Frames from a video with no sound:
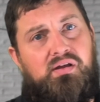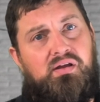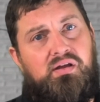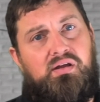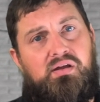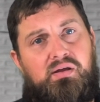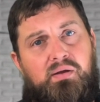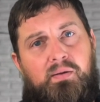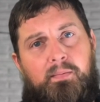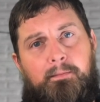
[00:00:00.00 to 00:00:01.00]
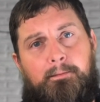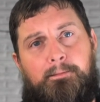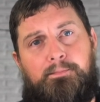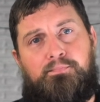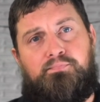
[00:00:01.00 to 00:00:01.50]

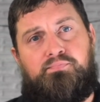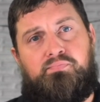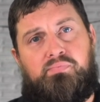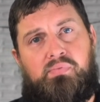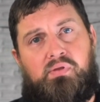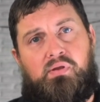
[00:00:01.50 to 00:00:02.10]
Nobody speaks.